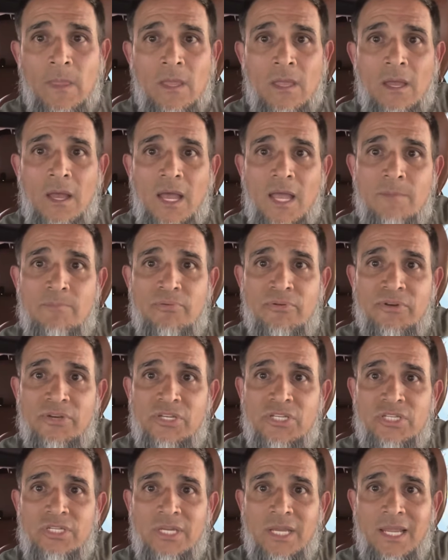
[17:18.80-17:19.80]
I
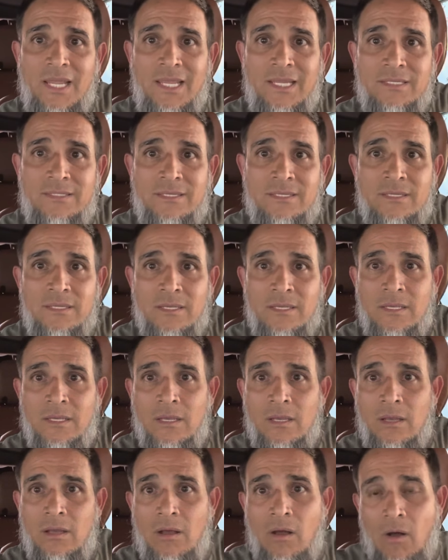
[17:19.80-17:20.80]
appreciate
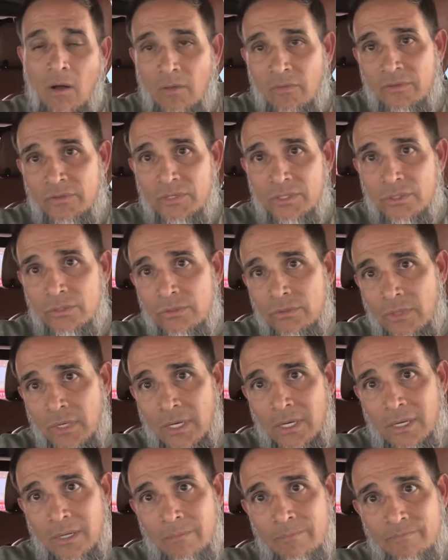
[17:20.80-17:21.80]
all the
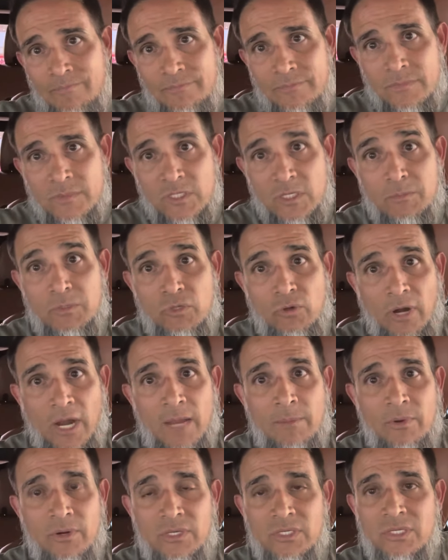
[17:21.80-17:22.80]
new
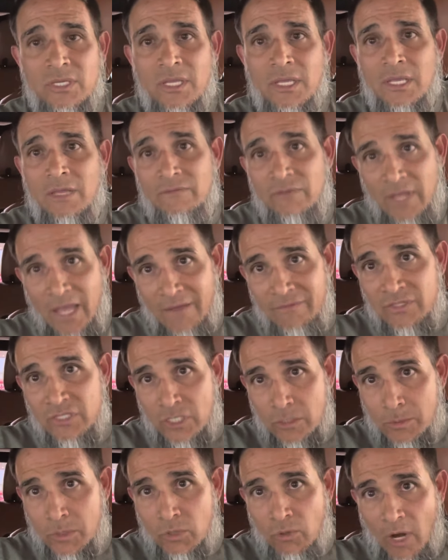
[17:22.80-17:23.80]
subscribers. If you haven't
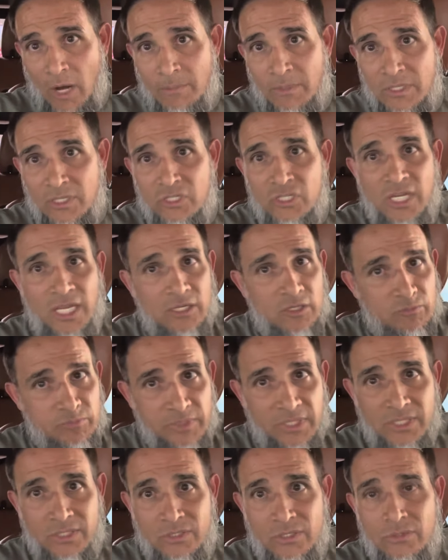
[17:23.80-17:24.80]
subscribed to the channel,
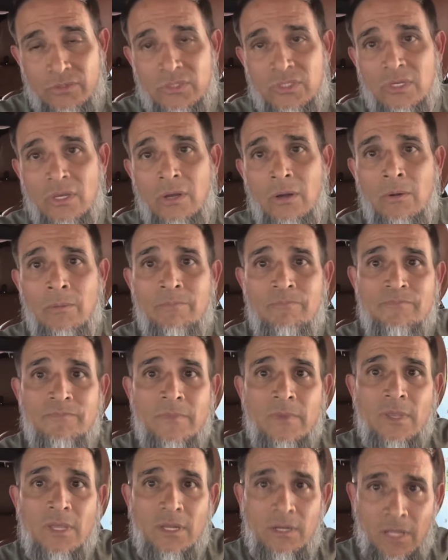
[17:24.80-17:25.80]
please do so.
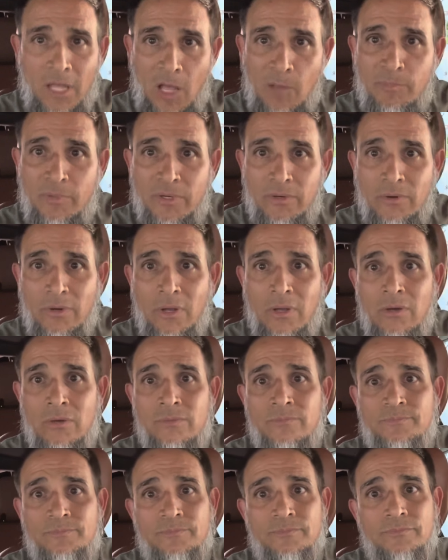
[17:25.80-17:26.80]
It'll help it grow.
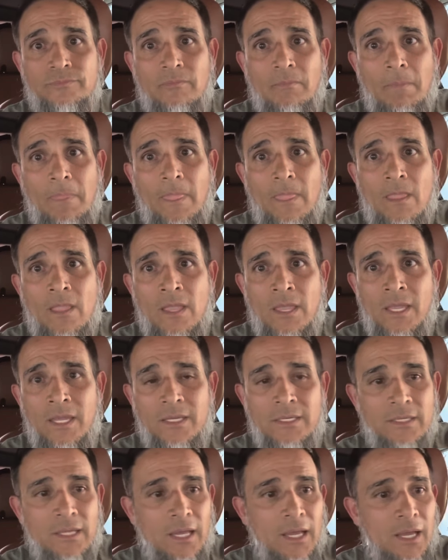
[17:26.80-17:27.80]

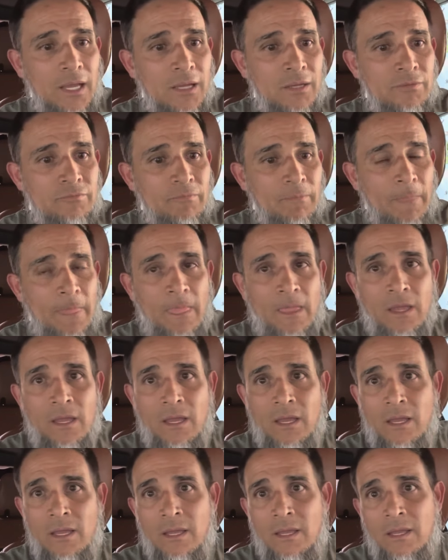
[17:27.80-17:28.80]
And
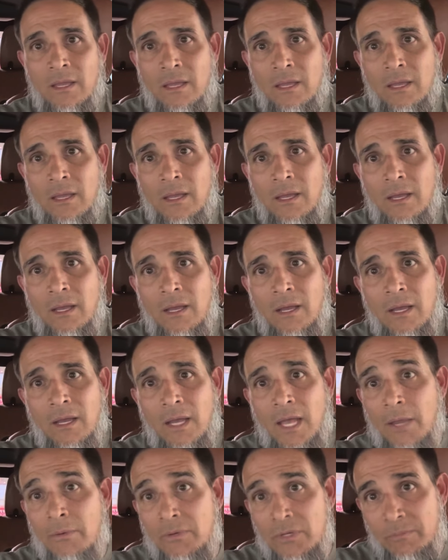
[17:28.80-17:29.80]

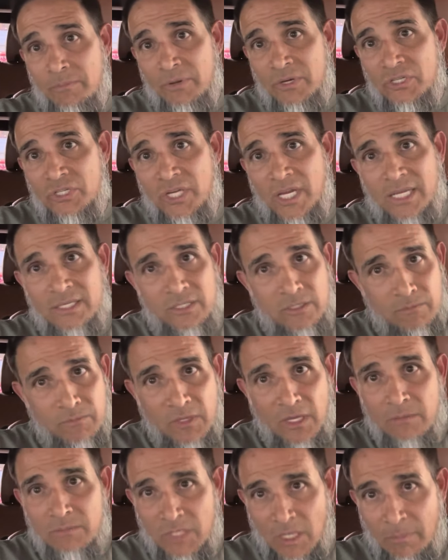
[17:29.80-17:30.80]
I would appreciate some
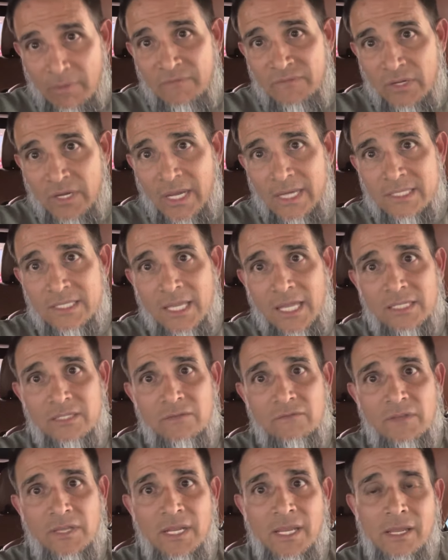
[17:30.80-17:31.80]
thumbs up if you guys like the
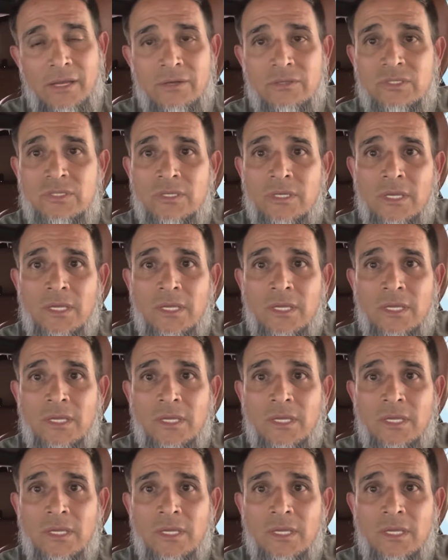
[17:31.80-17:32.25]
videos.